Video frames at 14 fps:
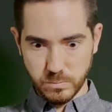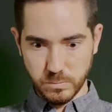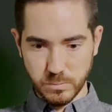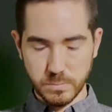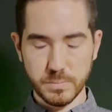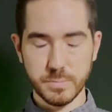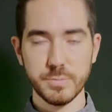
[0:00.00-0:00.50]

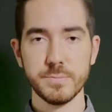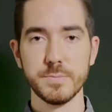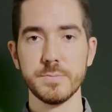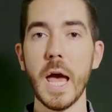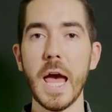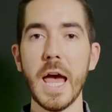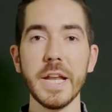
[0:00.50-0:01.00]
Let me explain.
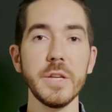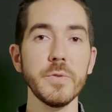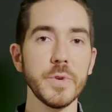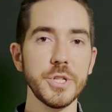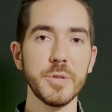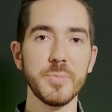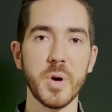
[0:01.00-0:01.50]
Any
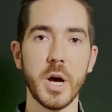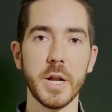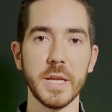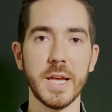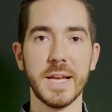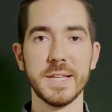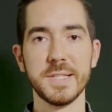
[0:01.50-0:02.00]
rigid body
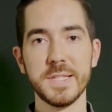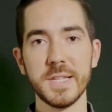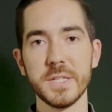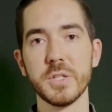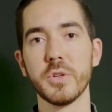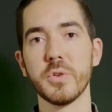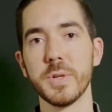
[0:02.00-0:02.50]
has 6
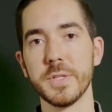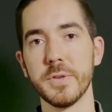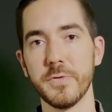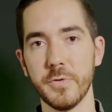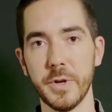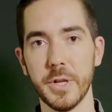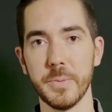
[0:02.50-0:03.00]
degrees of
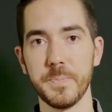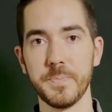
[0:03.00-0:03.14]
freedom.